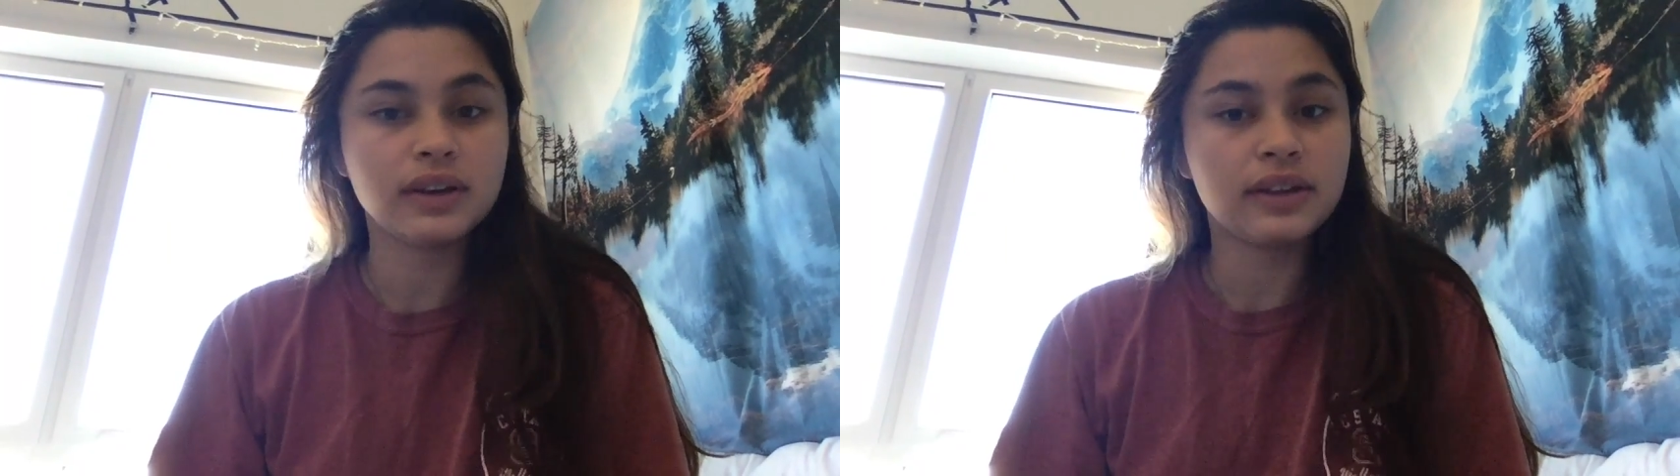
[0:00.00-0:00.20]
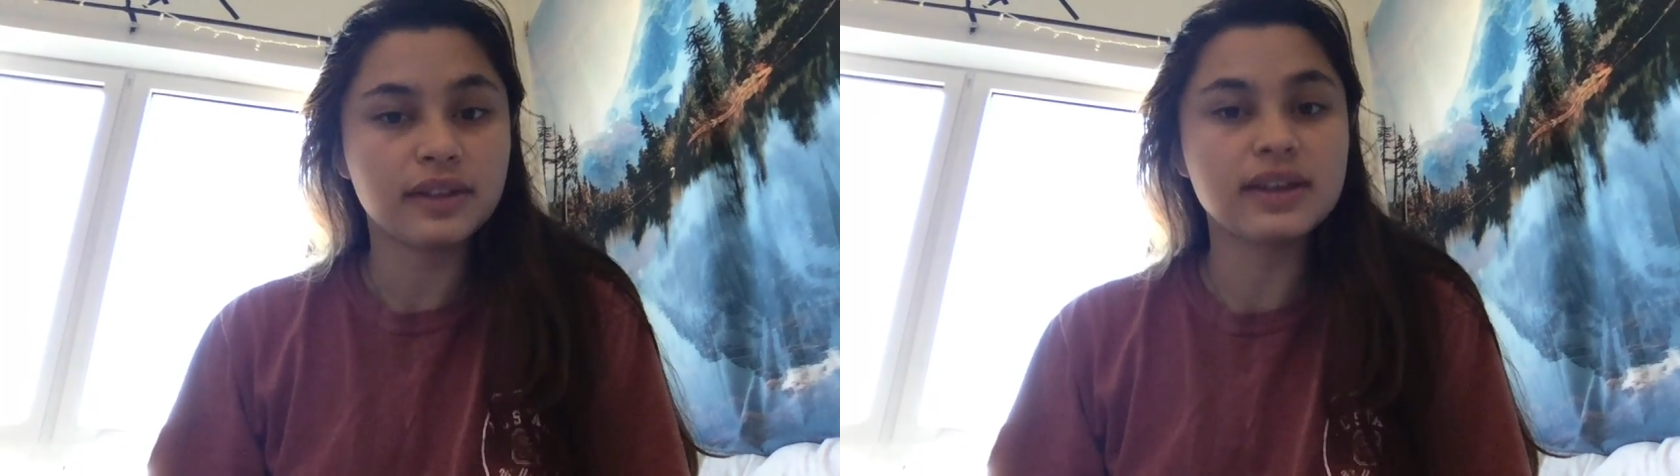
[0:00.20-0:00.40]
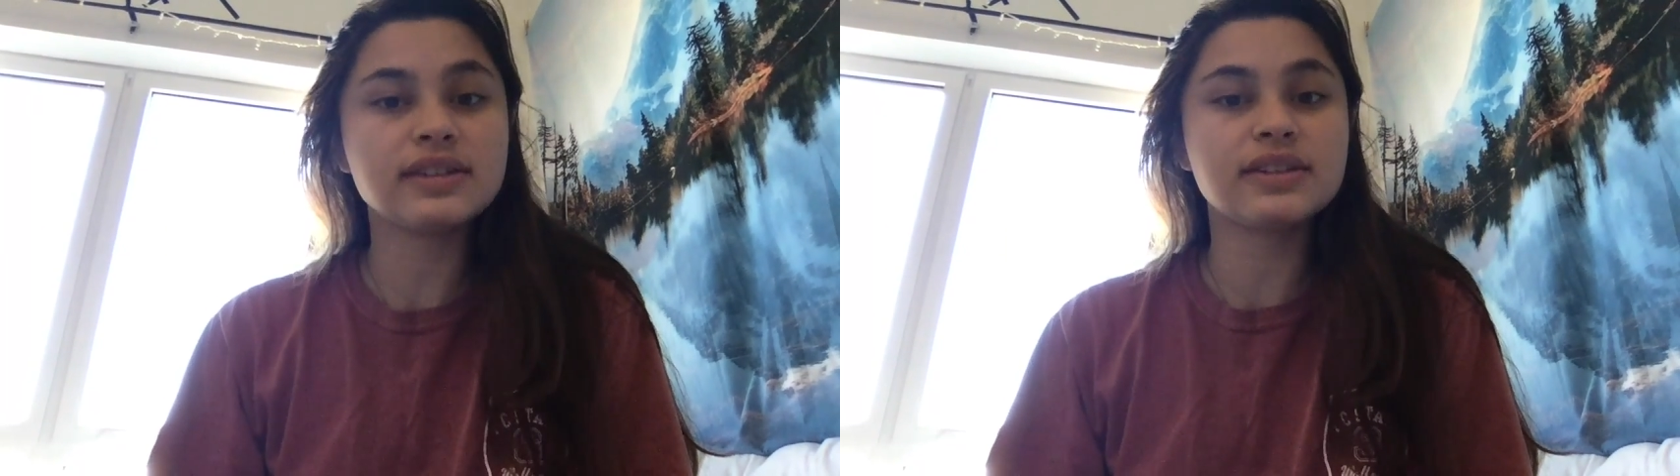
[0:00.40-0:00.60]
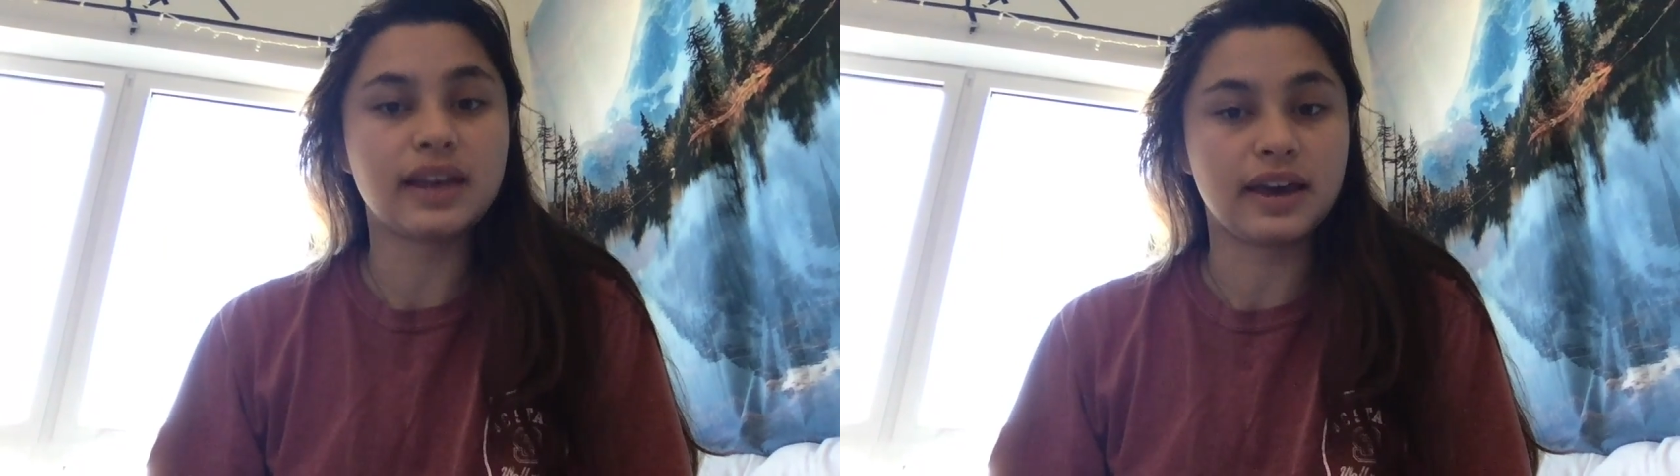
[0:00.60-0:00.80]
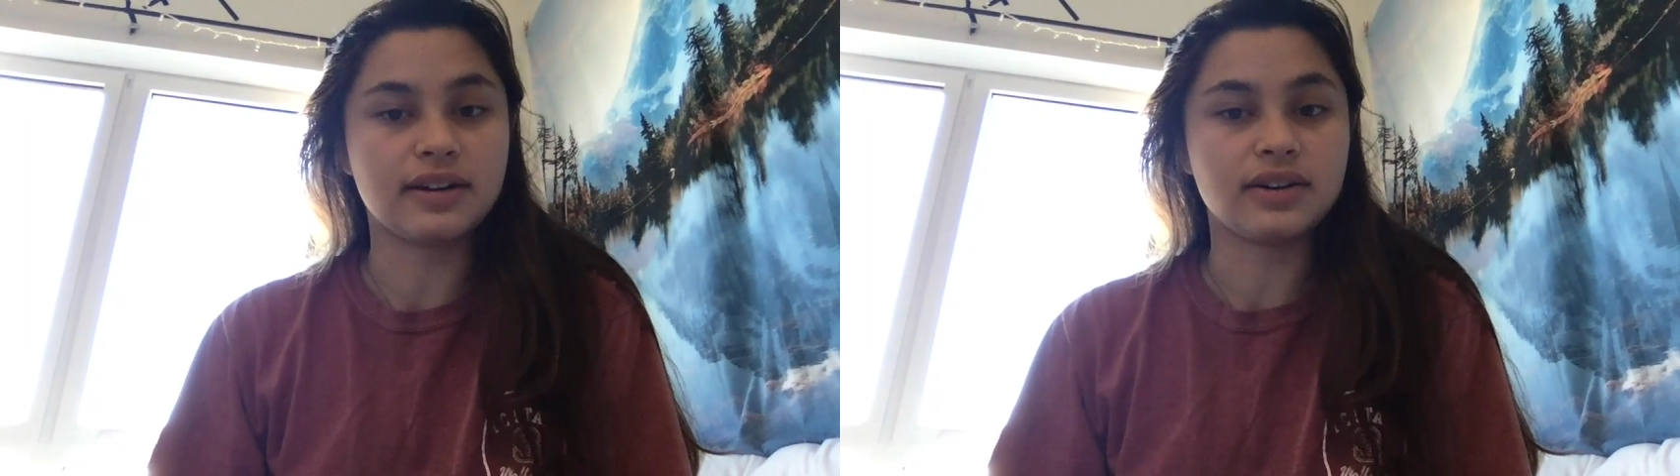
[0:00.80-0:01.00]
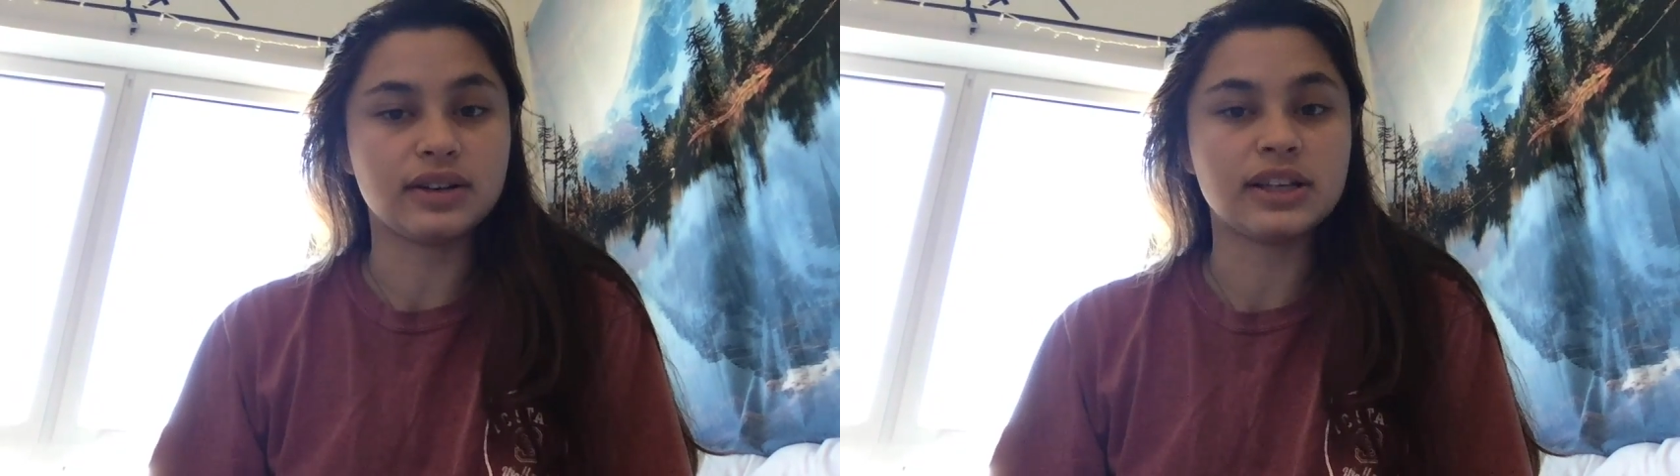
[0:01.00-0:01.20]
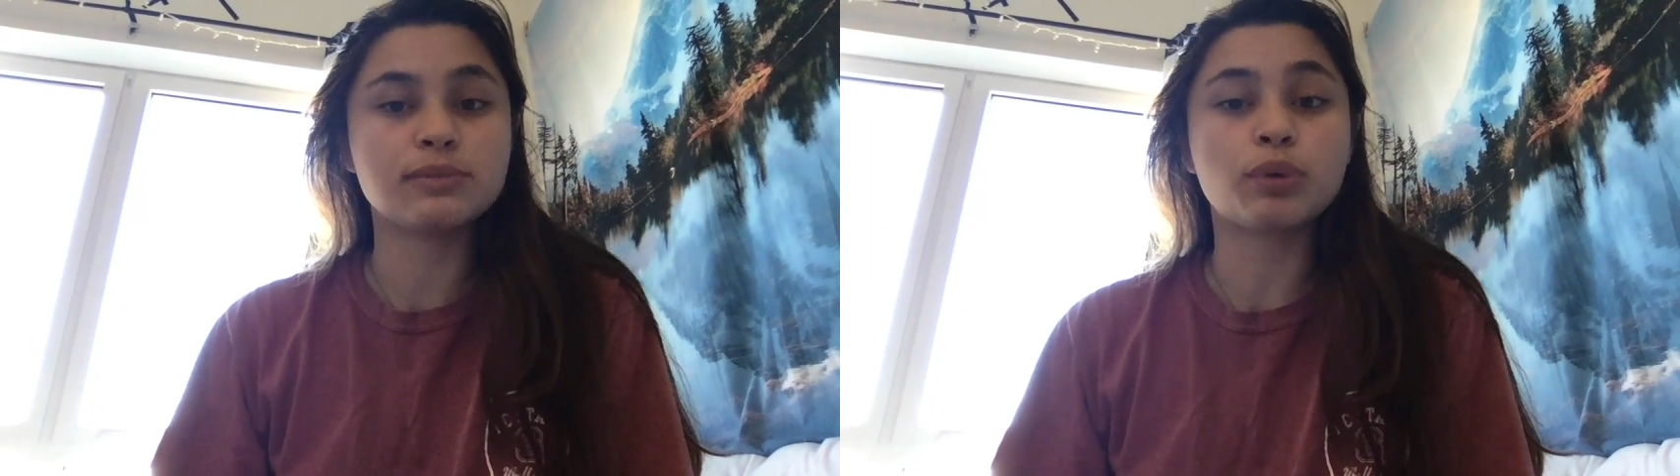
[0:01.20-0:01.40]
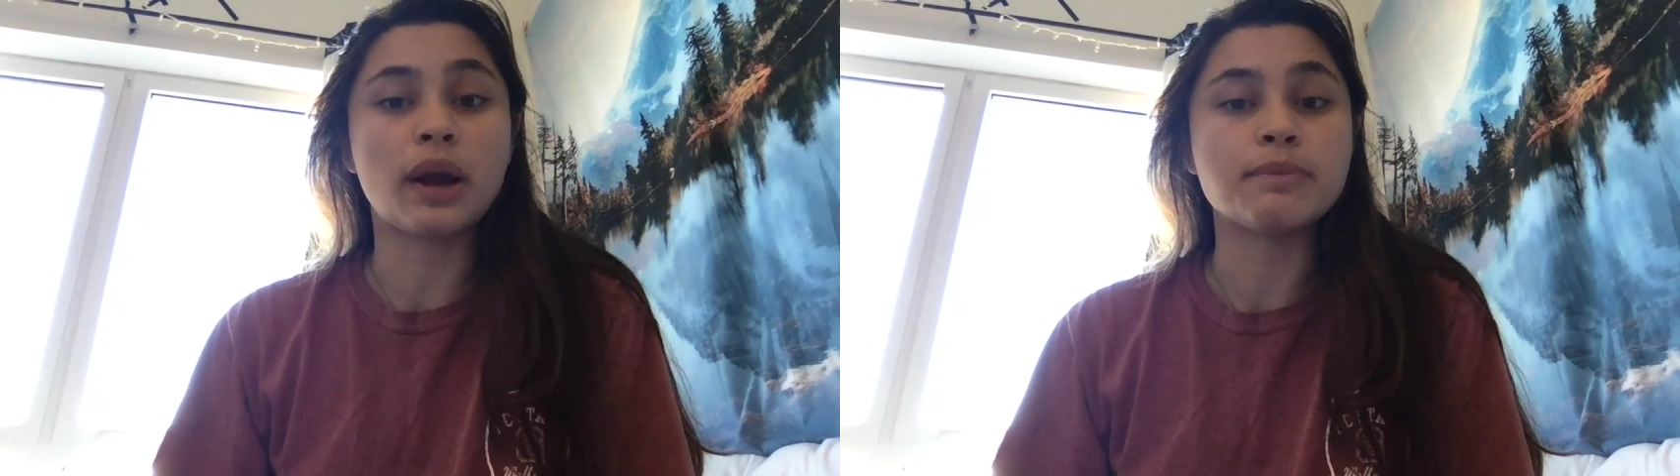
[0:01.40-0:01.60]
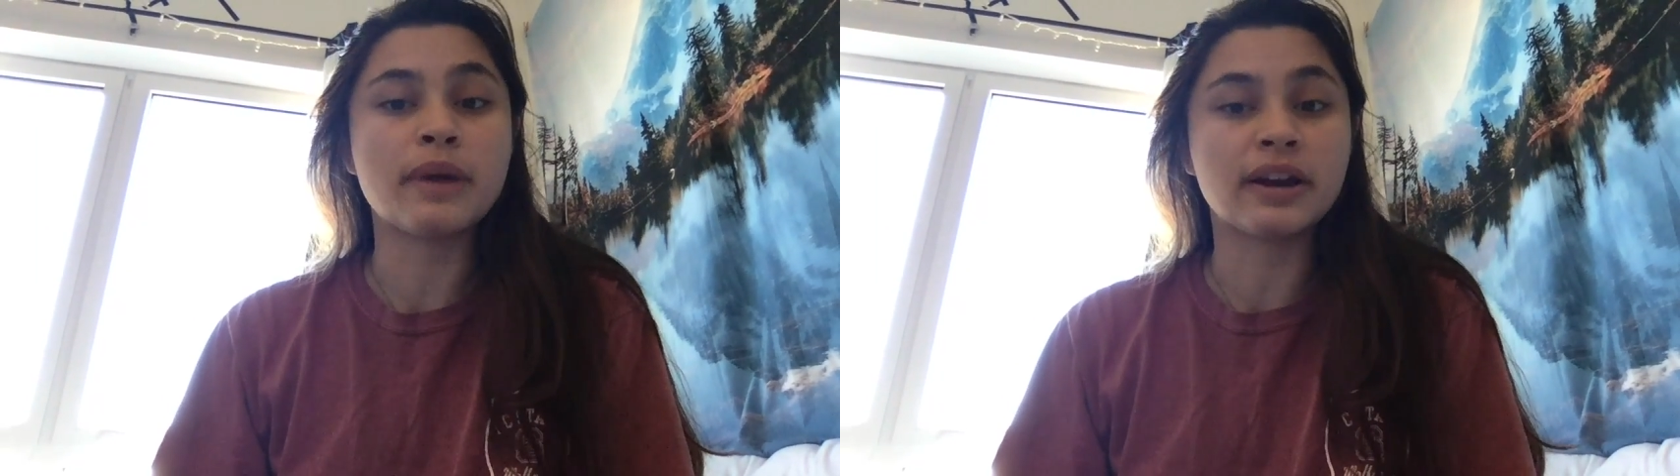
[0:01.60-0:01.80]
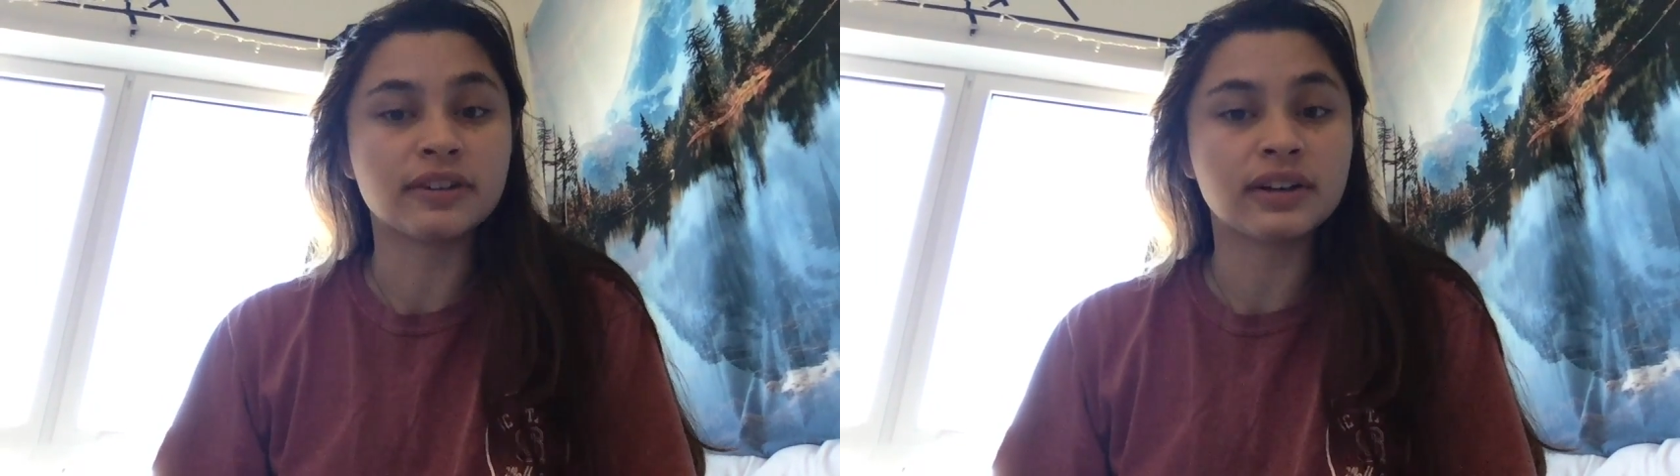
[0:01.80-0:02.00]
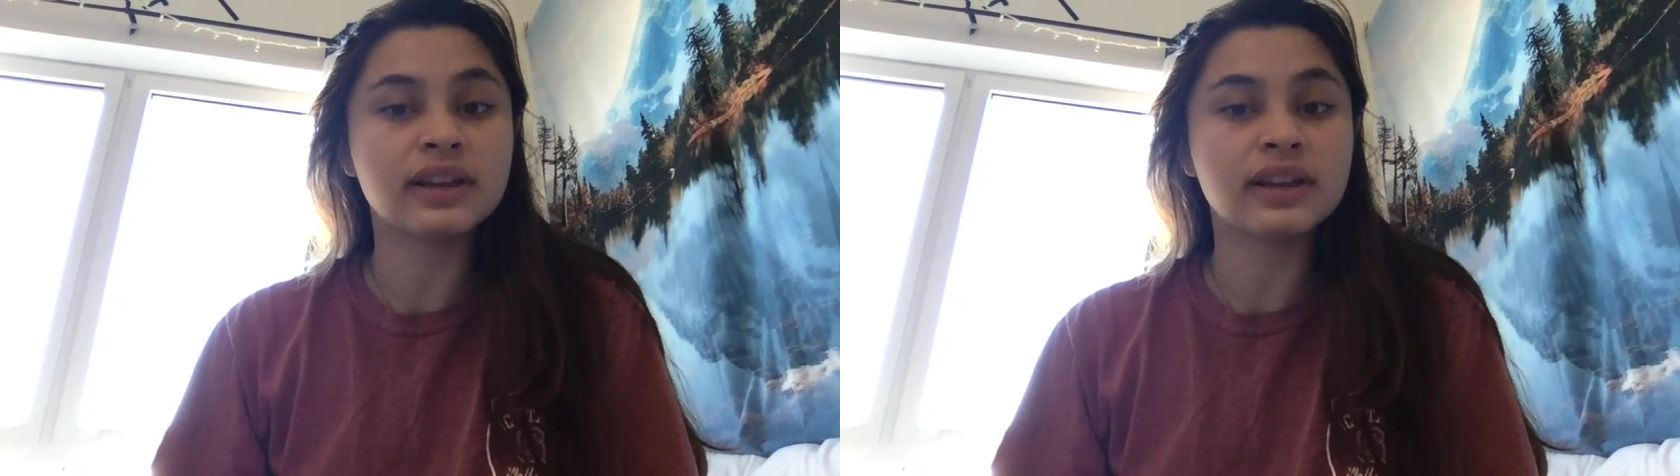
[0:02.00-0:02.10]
This scale is primarily